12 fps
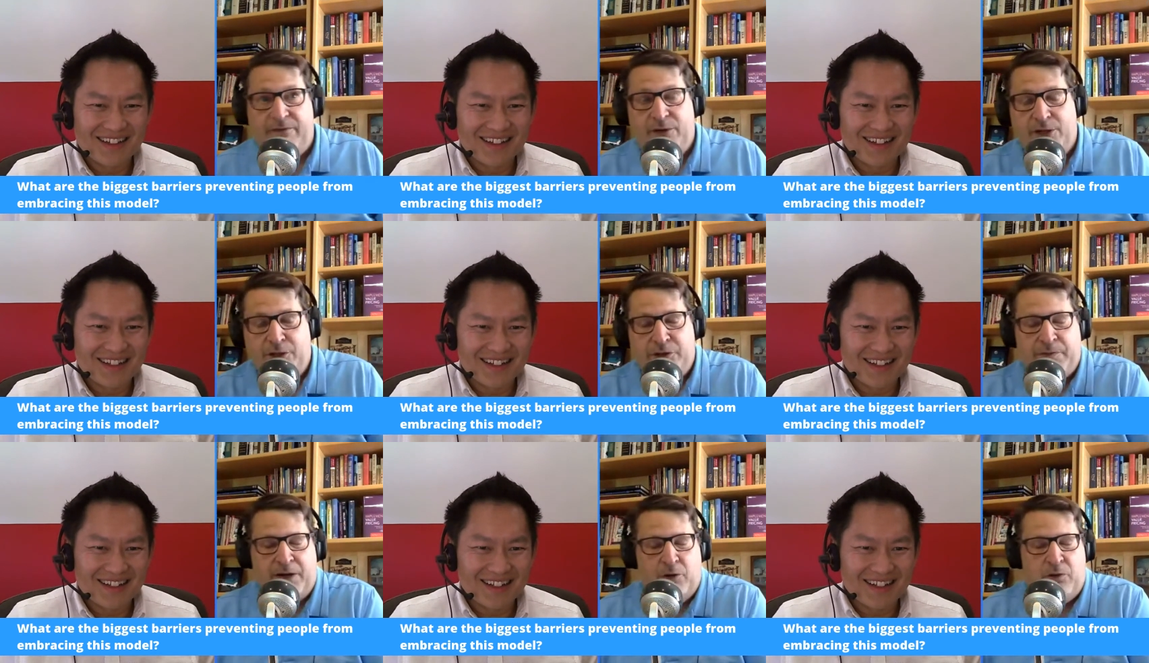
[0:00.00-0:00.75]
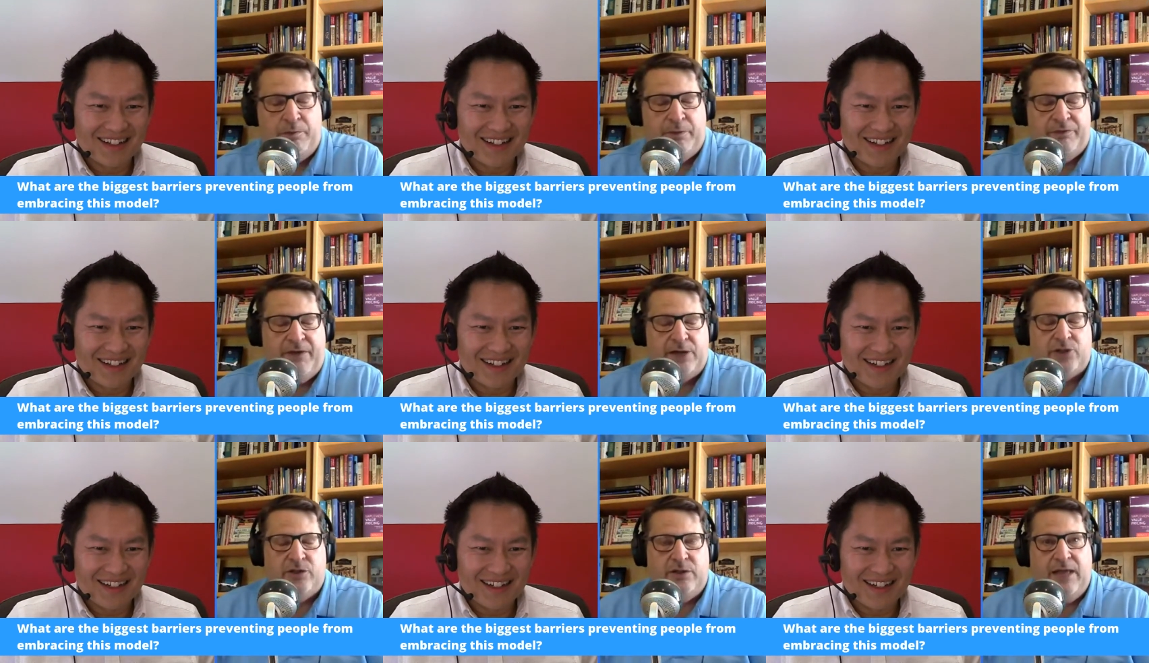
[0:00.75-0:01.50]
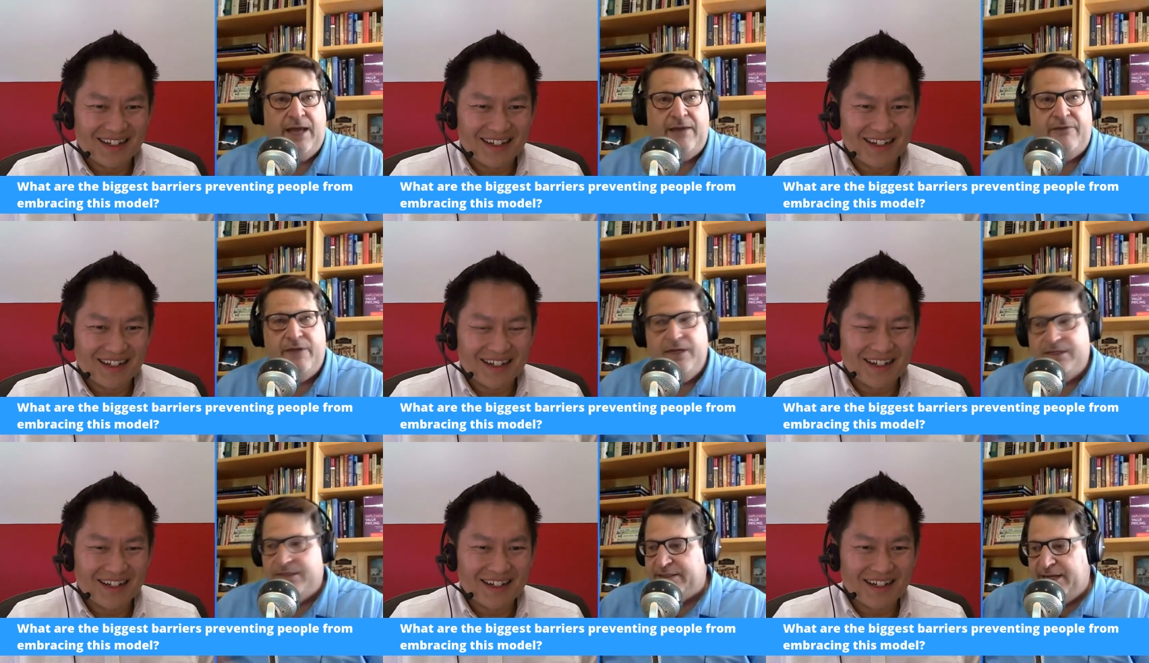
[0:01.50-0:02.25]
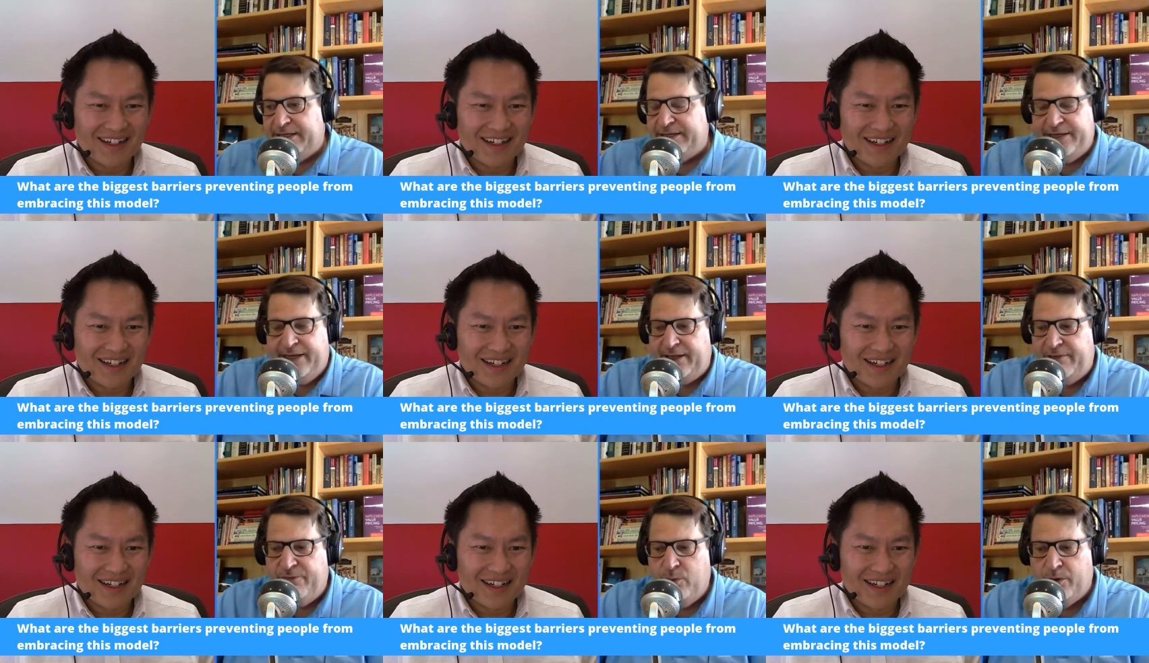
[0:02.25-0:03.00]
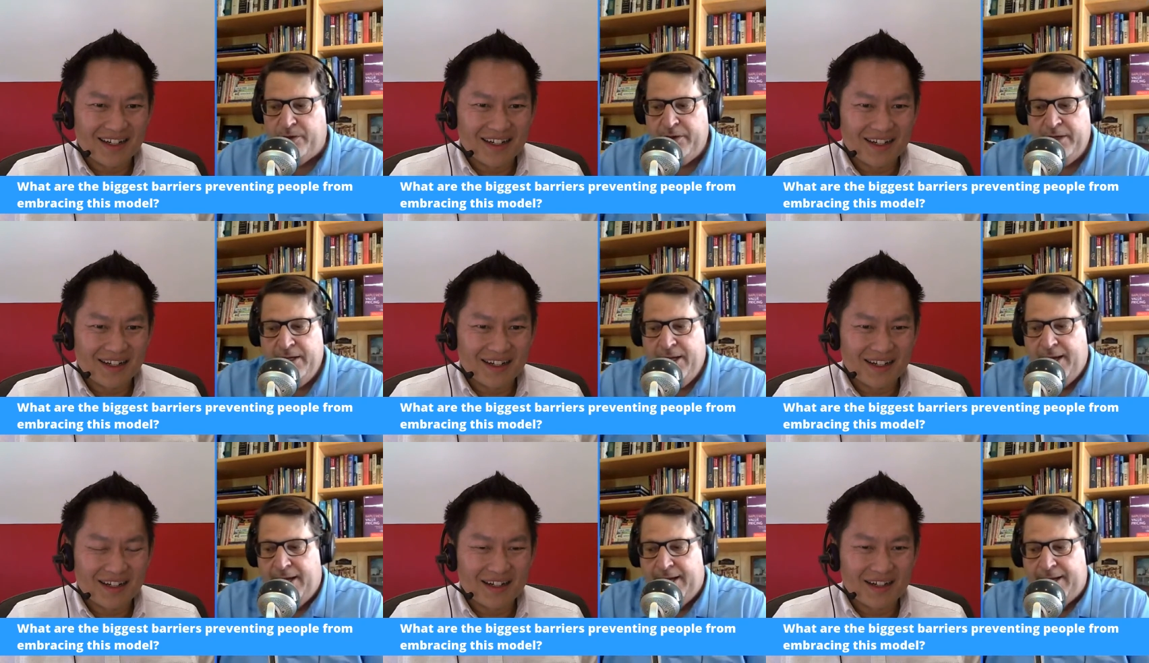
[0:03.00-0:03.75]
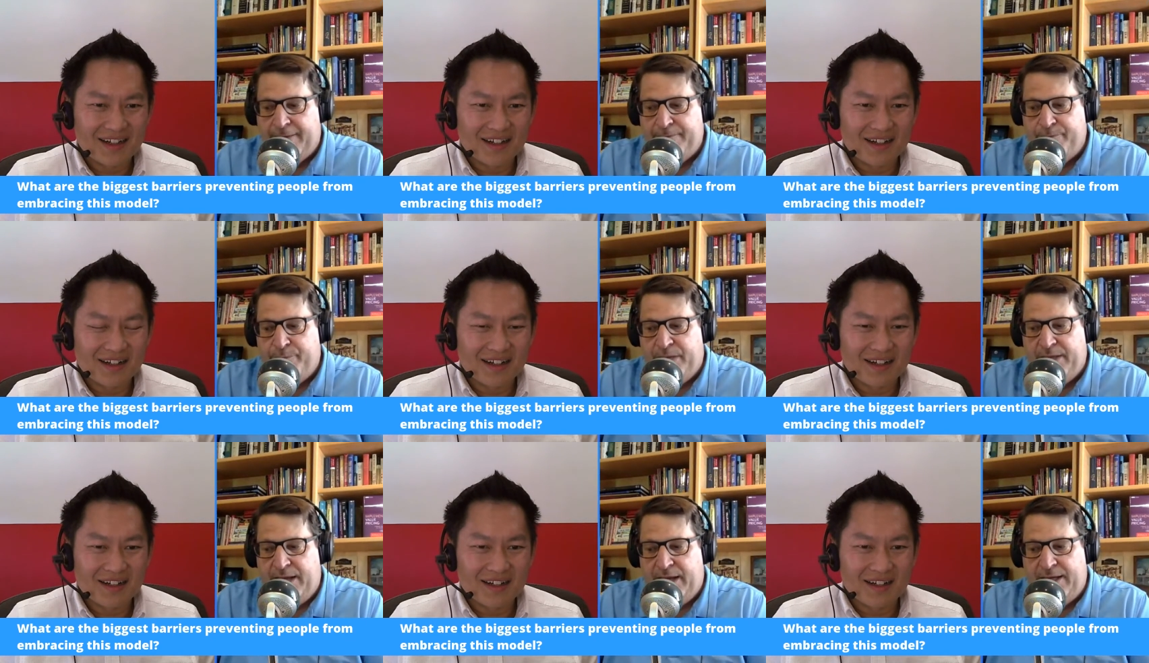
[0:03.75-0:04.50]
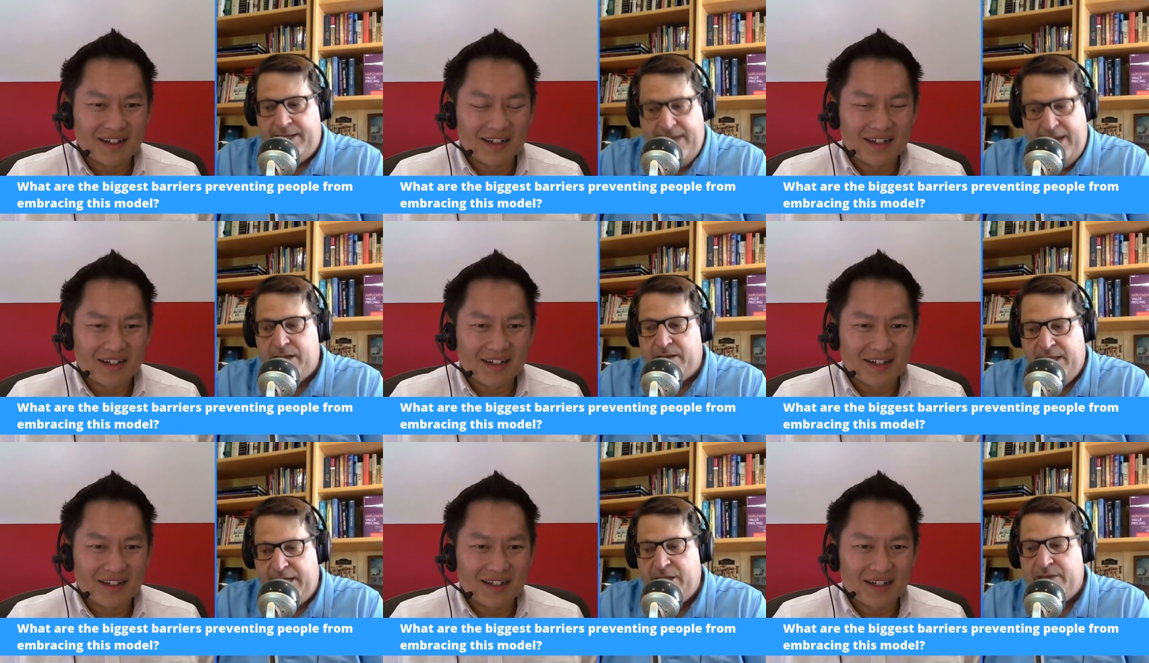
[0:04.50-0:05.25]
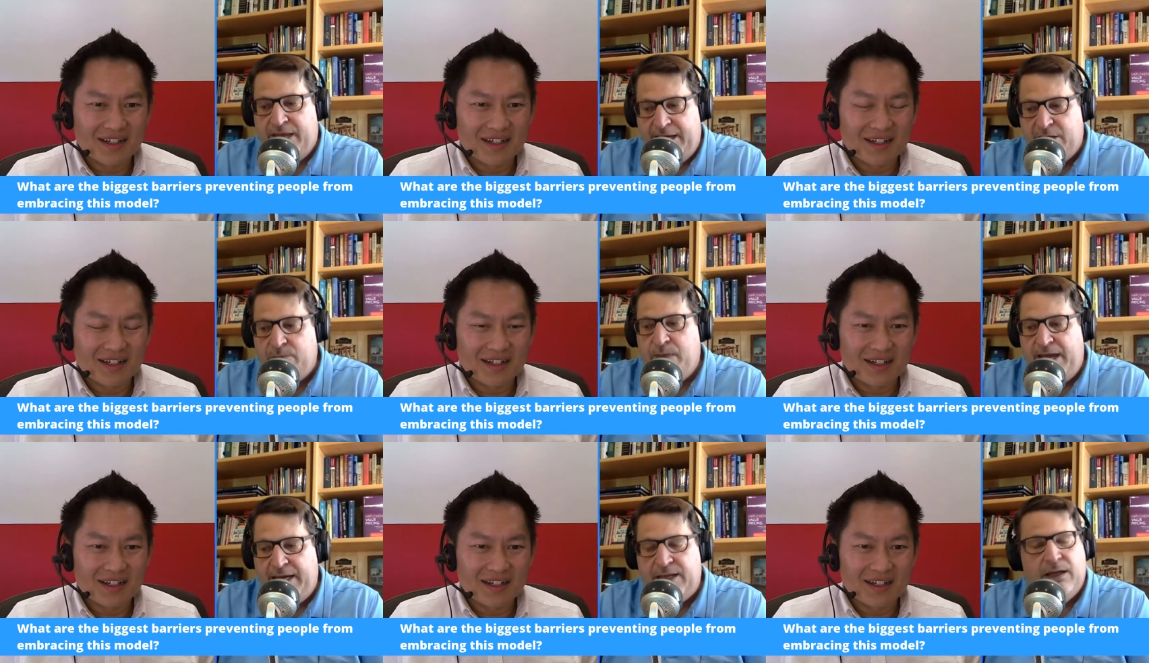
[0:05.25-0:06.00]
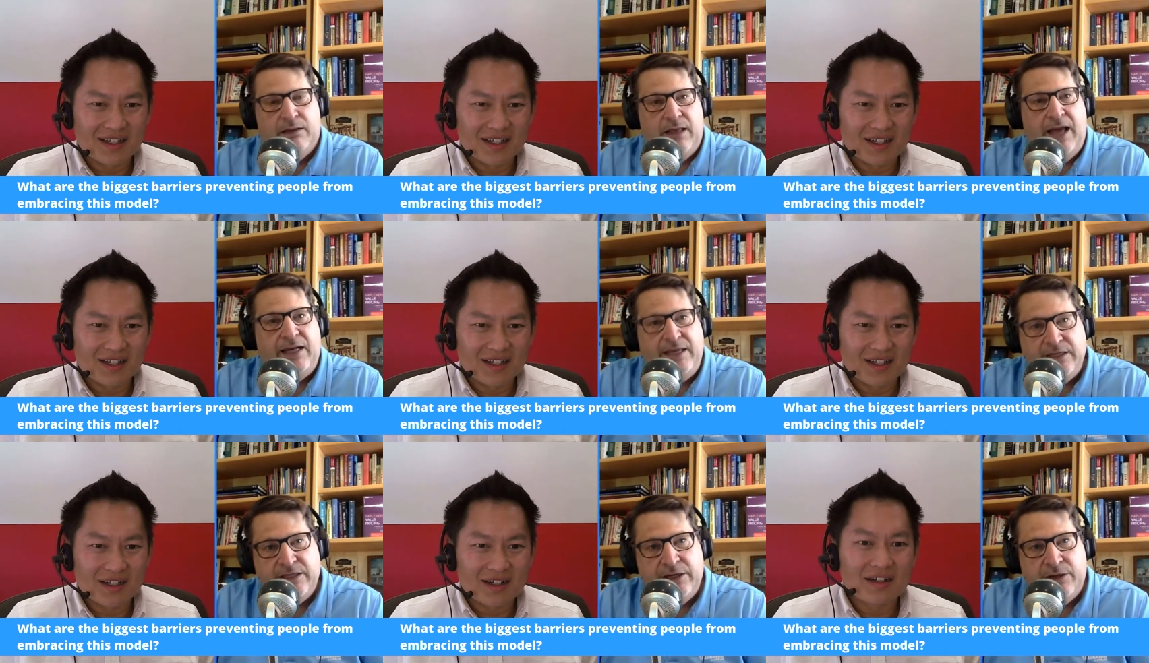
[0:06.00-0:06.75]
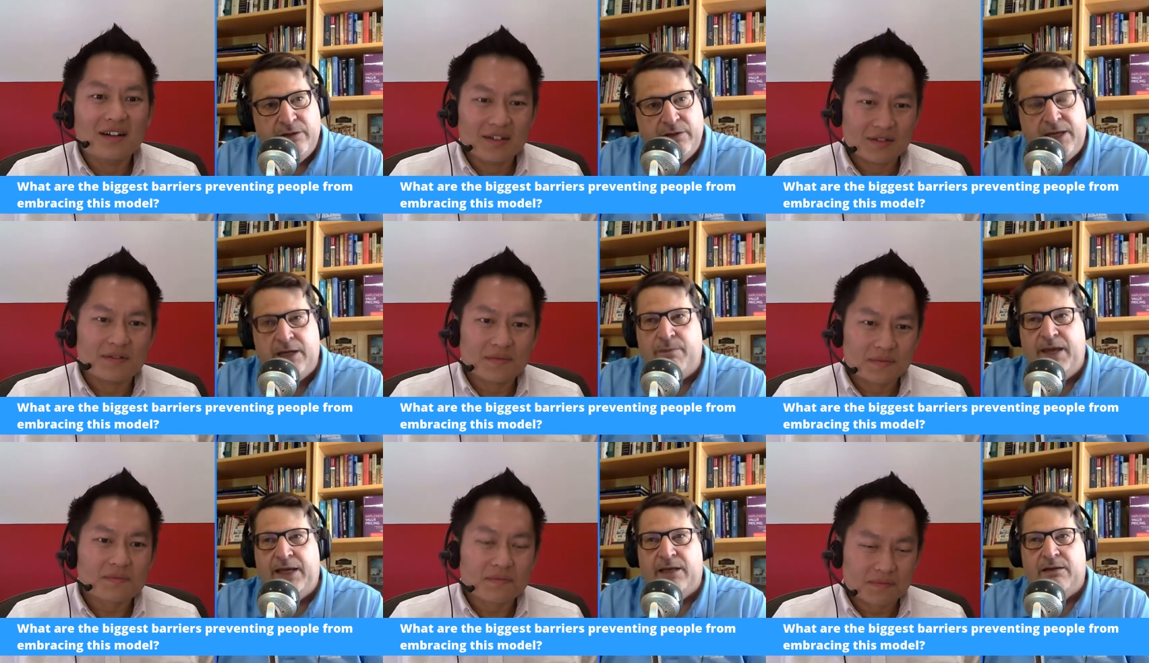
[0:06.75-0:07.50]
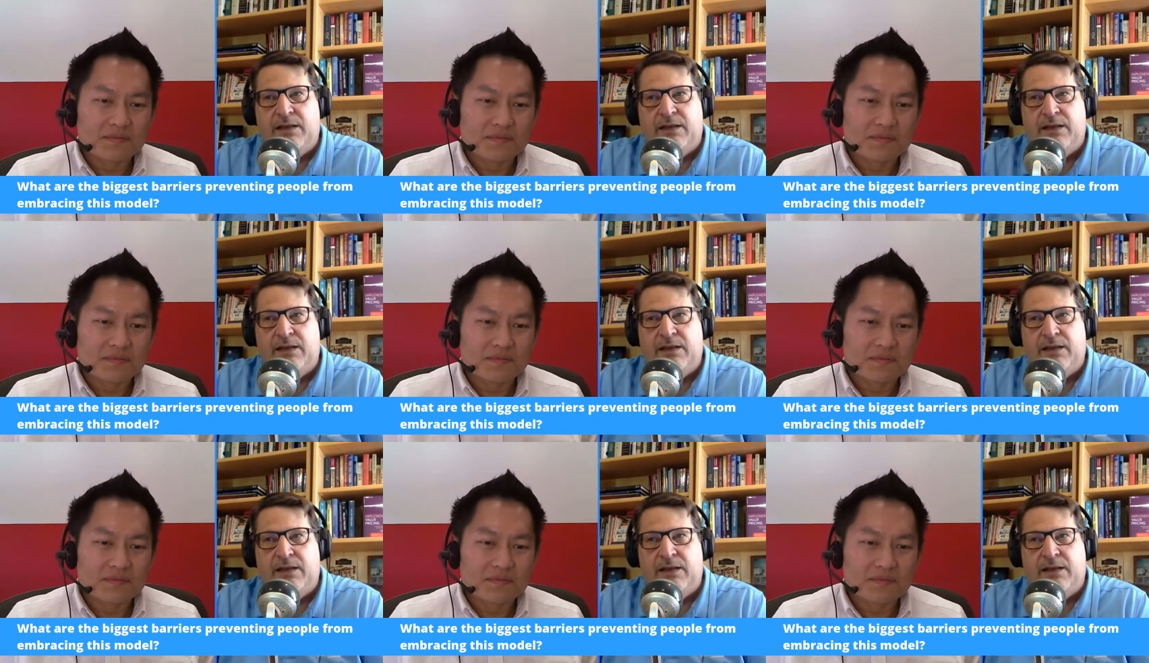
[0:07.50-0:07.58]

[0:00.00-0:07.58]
Speaker 1: ever used my whole professional life since 1984. Um, but uh, yeah, they they could make it a lot easier. They could make it a